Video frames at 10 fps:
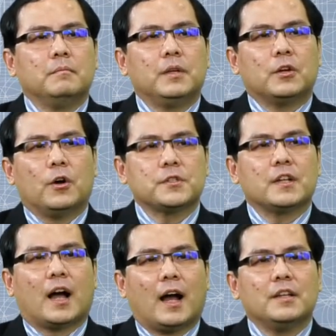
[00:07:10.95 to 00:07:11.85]
because
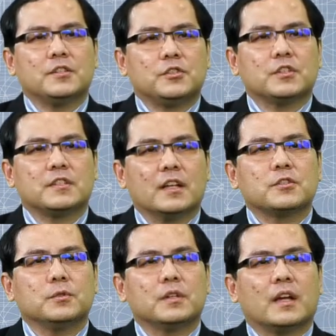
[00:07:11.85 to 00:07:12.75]
the heart is just next
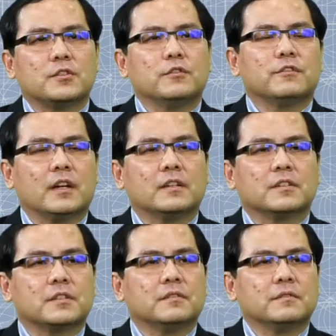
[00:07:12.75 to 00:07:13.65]
to the esophagus.